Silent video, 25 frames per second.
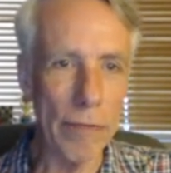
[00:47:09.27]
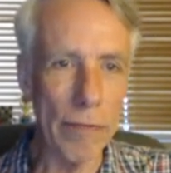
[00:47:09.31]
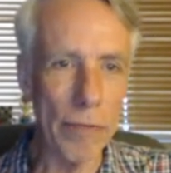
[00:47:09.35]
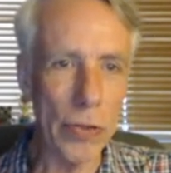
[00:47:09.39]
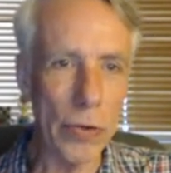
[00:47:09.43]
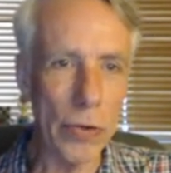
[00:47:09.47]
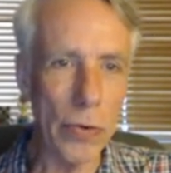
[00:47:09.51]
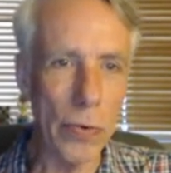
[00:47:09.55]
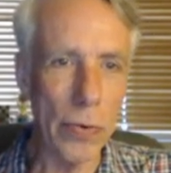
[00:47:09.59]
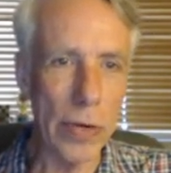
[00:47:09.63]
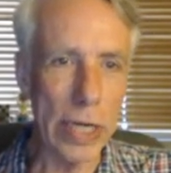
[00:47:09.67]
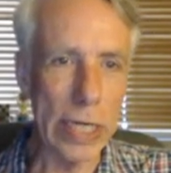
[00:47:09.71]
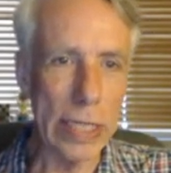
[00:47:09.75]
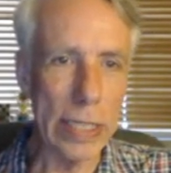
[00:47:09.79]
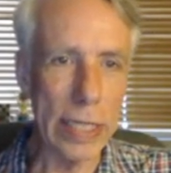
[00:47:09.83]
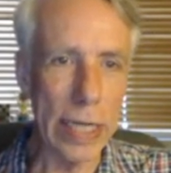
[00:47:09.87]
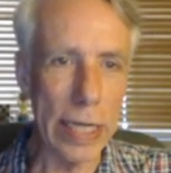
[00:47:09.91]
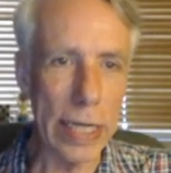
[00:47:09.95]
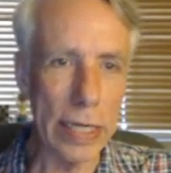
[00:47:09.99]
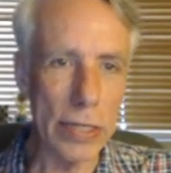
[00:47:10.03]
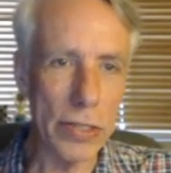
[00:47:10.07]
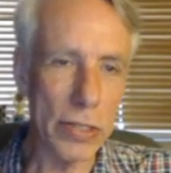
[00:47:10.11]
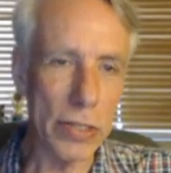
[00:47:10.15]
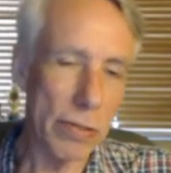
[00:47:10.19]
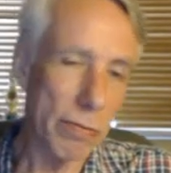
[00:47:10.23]
if the queen
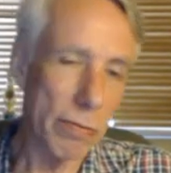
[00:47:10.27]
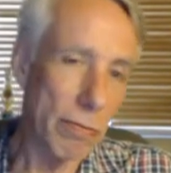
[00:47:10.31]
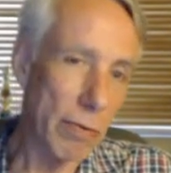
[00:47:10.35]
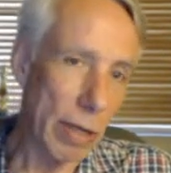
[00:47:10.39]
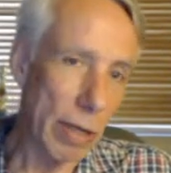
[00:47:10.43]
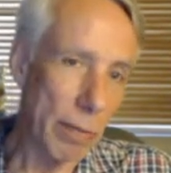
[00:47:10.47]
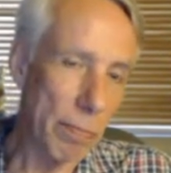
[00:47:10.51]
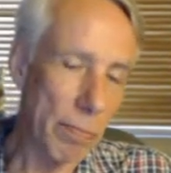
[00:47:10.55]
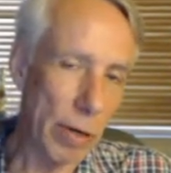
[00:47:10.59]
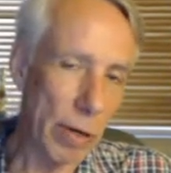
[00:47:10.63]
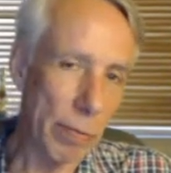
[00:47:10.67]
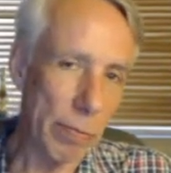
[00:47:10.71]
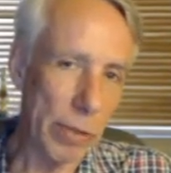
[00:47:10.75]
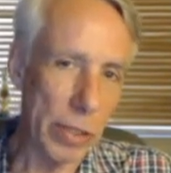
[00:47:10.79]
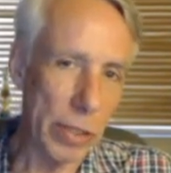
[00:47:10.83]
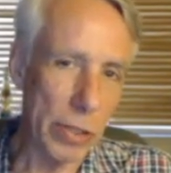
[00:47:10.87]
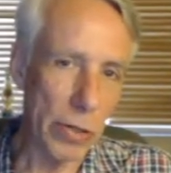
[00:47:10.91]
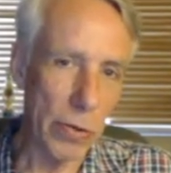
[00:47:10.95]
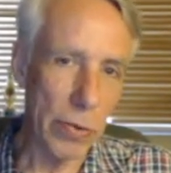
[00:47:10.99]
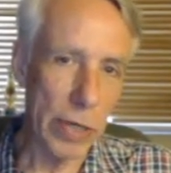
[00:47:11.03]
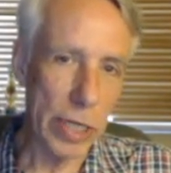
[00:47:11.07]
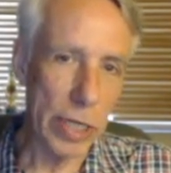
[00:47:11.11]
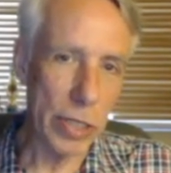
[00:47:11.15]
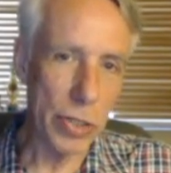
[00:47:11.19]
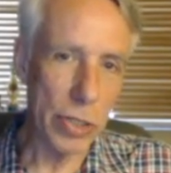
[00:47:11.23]
takes, well, probably the
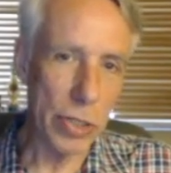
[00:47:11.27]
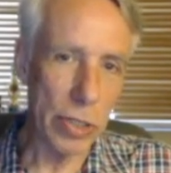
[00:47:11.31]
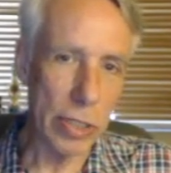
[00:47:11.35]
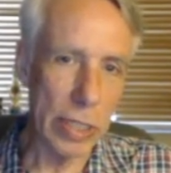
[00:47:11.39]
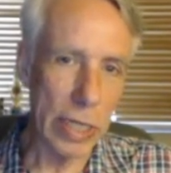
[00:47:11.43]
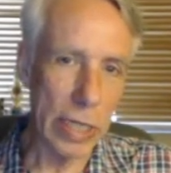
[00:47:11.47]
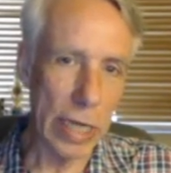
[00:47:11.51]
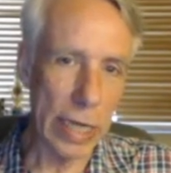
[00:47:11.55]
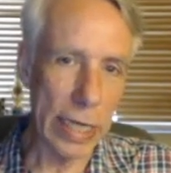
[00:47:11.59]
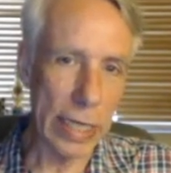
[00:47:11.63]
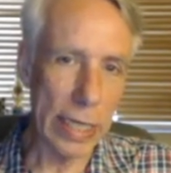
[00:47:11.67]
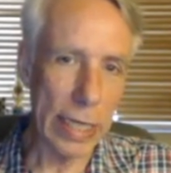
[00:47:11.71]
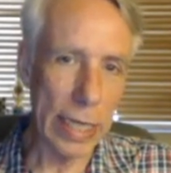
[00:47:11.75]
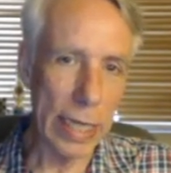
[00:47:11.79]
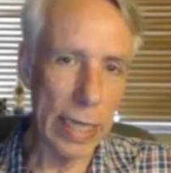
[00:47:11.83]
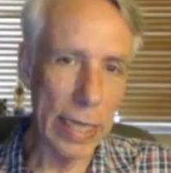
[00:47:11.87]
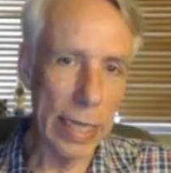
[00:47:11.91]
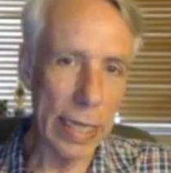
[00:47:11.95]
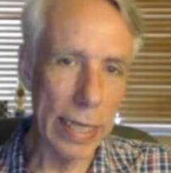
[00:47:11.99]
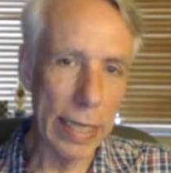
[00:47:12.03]
queen should take,